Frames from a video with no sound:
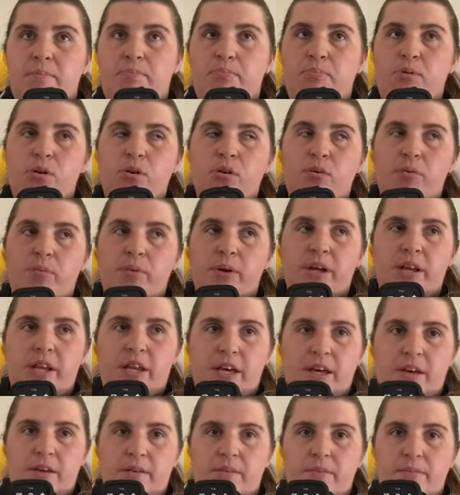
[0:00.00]
book
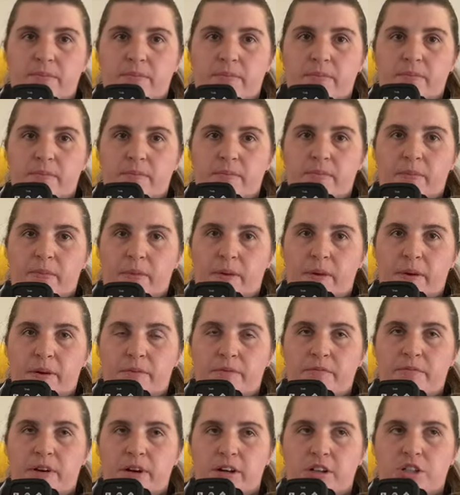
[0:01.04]
reading
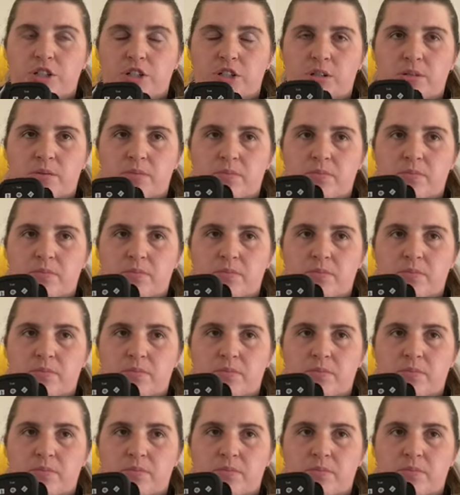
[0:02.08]
function.